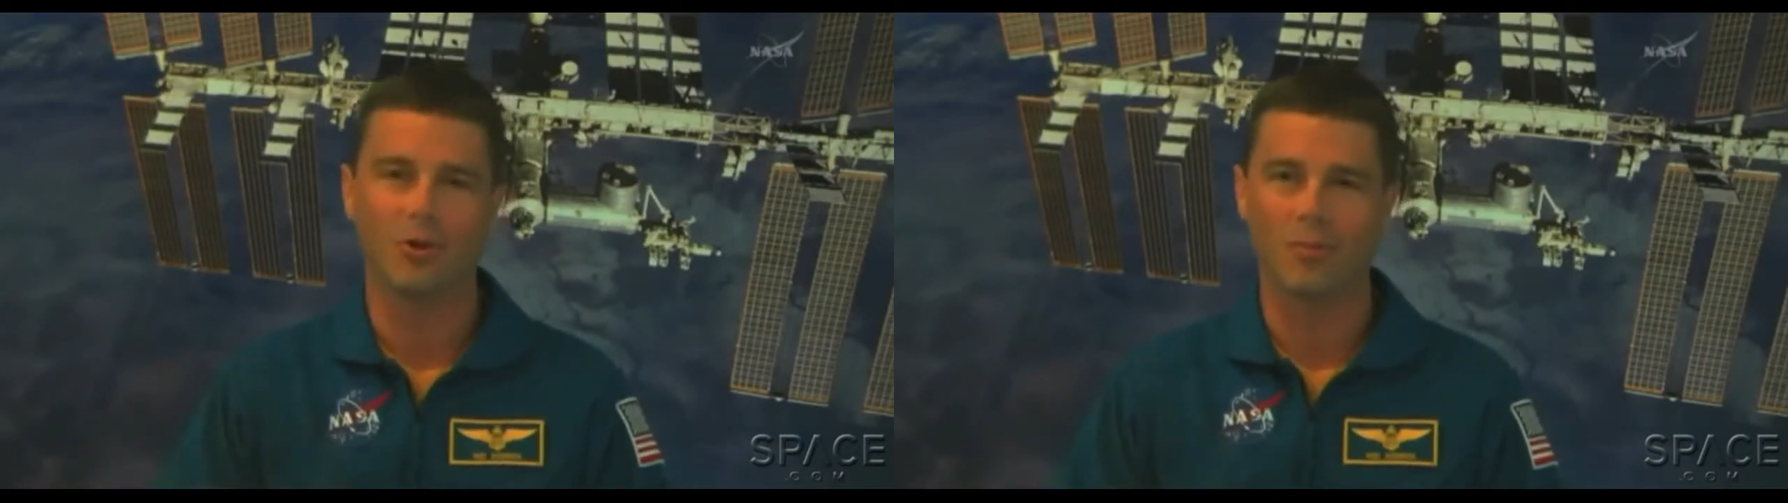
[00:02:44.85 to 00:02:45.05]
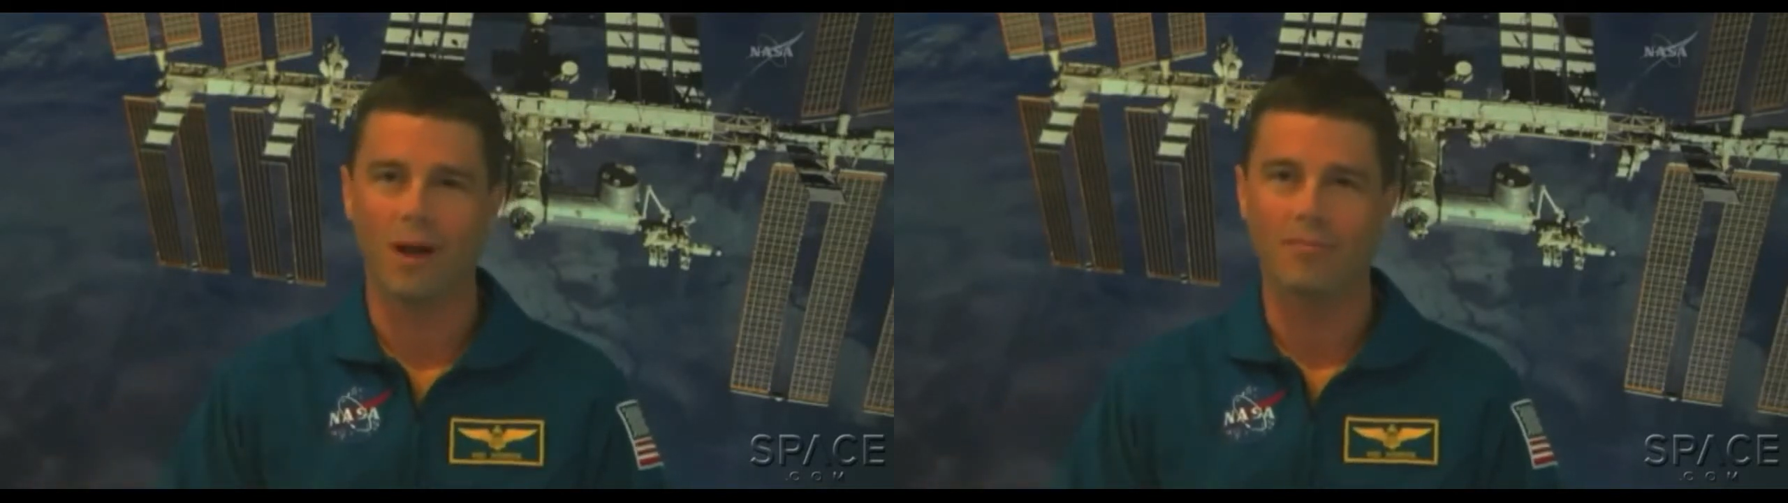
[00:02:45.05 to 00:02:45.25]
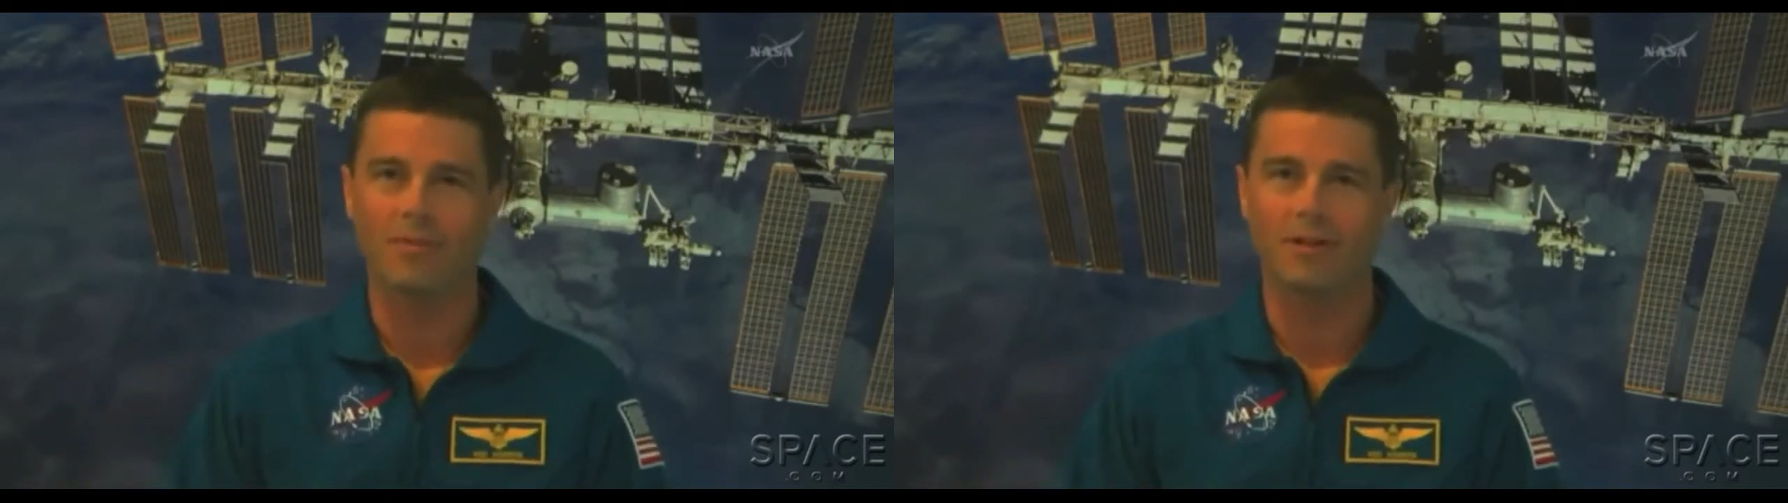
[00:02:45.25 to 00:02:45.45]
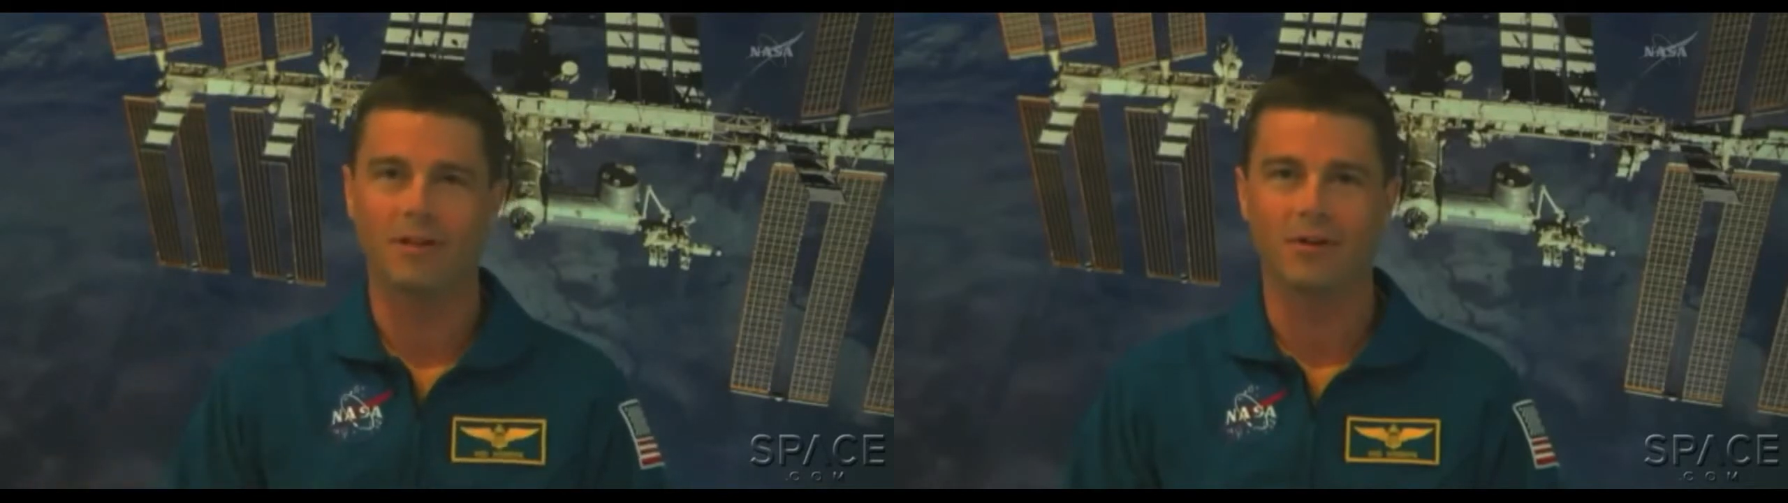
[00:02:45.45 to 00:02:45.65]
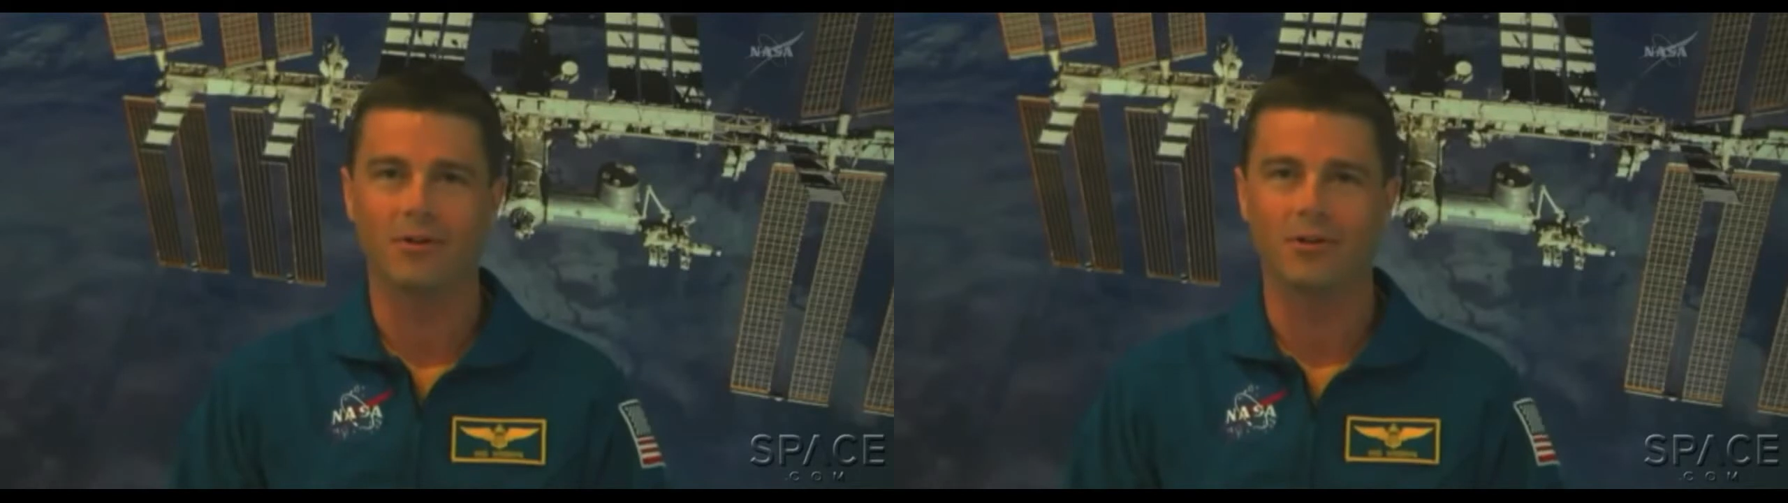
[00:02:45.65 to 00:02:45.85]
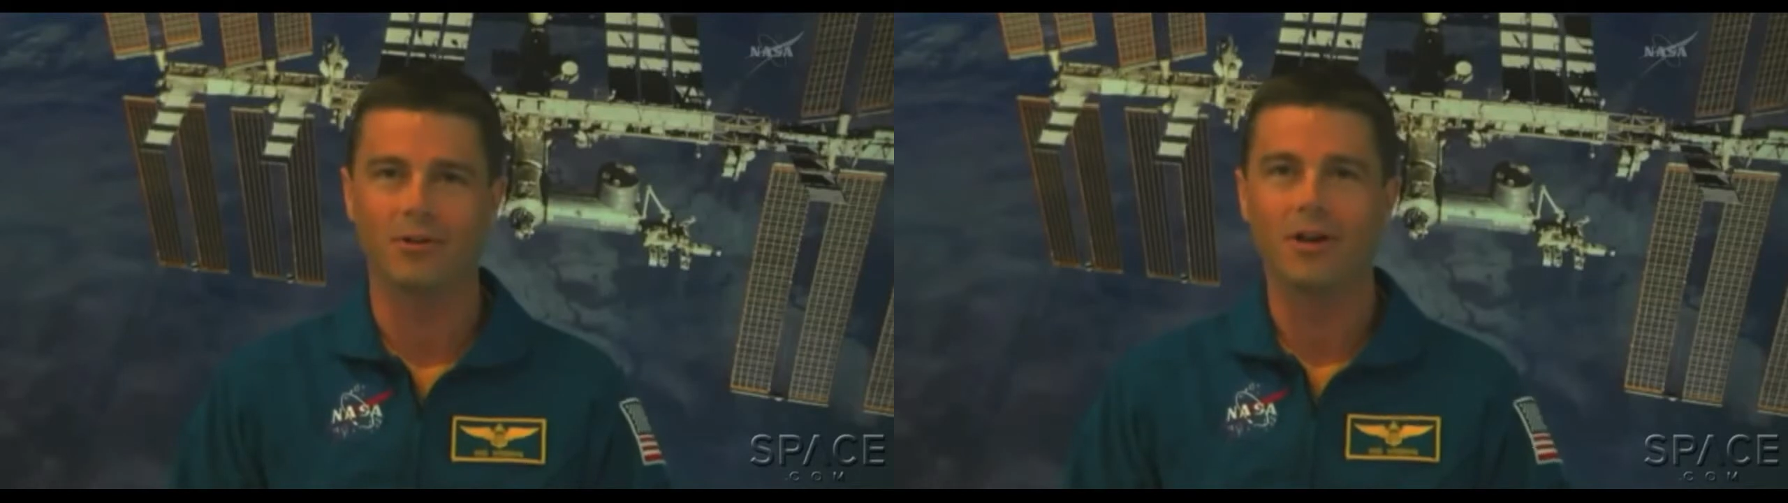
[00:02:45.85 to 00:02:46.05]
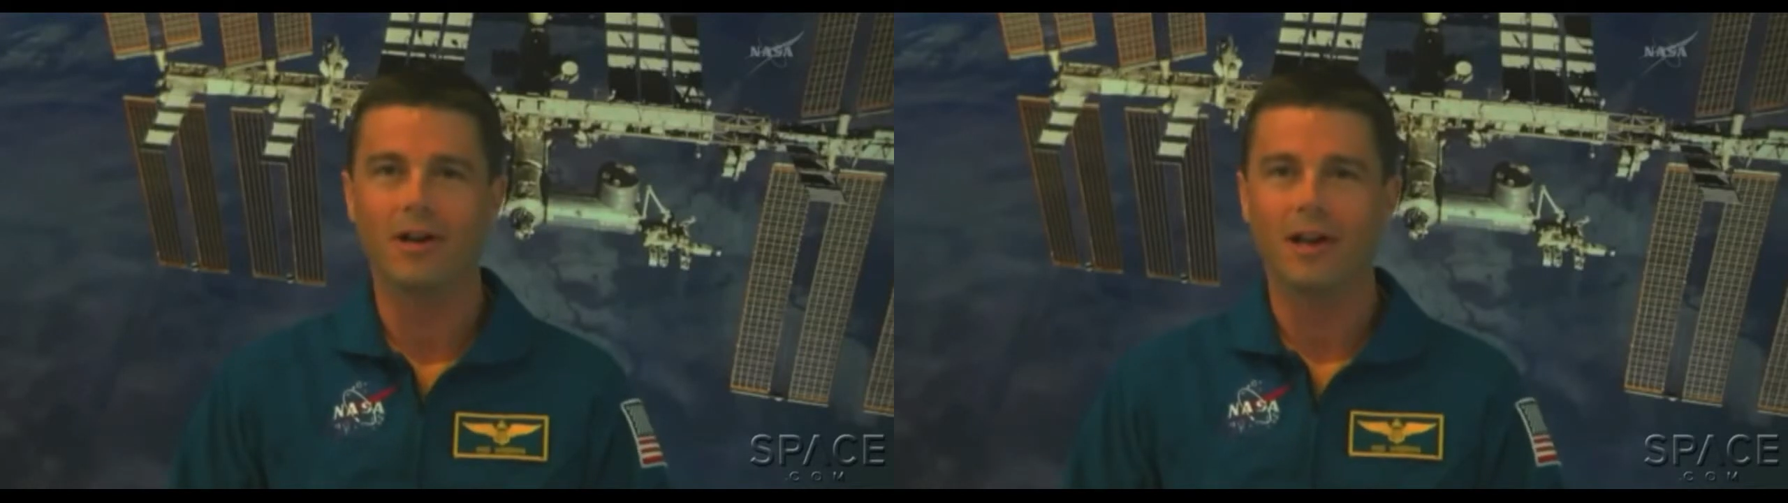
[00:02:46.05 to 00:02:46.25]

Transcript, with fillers: or mom thing to go do